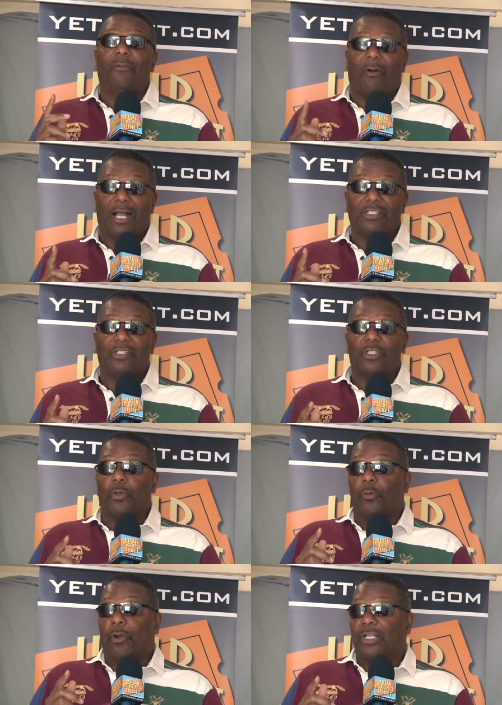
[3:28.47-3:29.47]
watch this
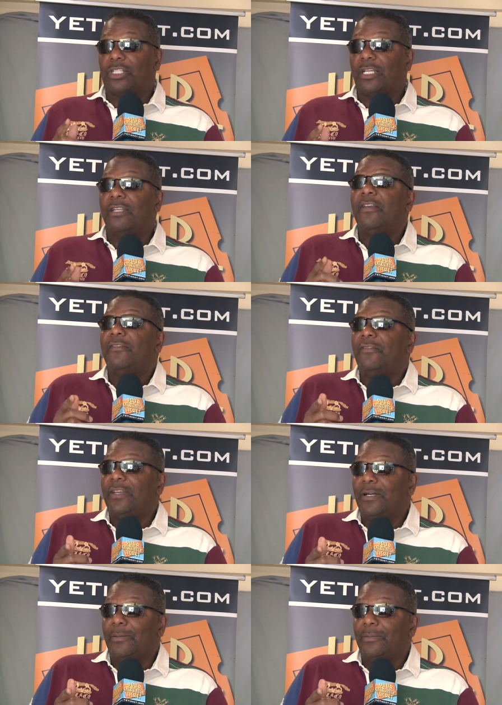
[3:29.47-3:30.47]
Russian
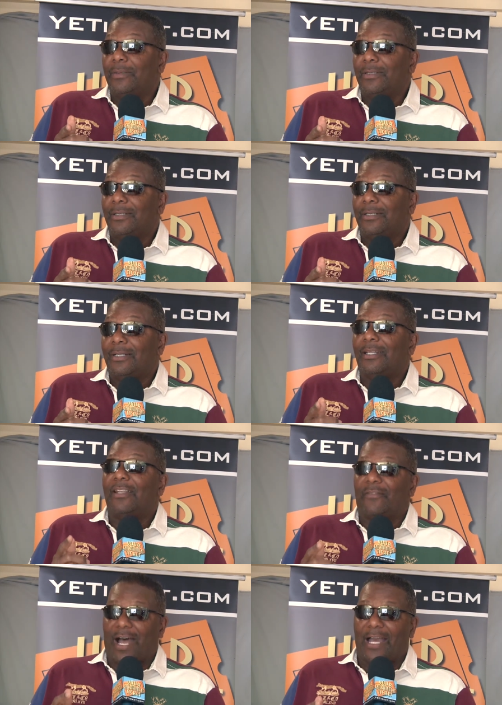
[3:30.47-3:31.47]
film,
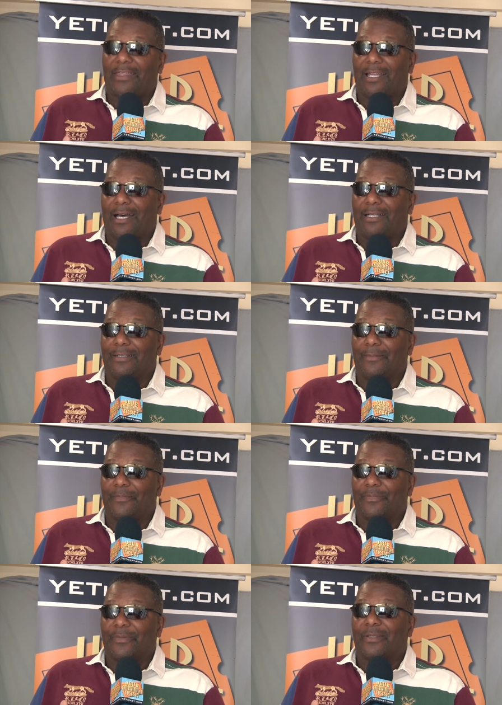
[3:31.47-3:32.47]
Leviathan.
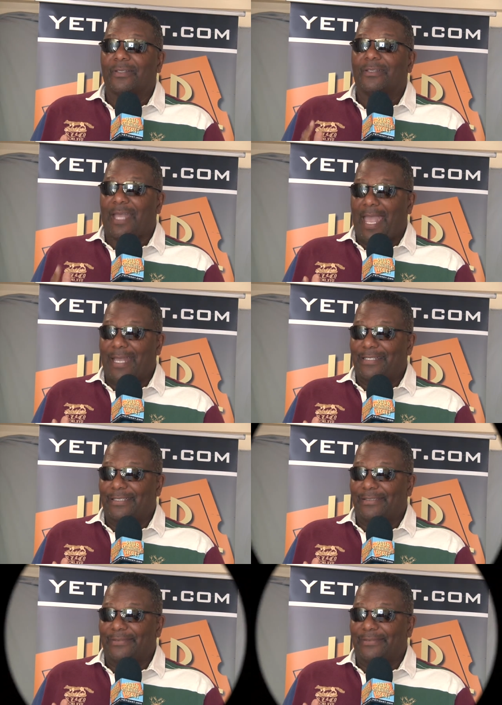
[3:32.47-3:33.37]
Thanks.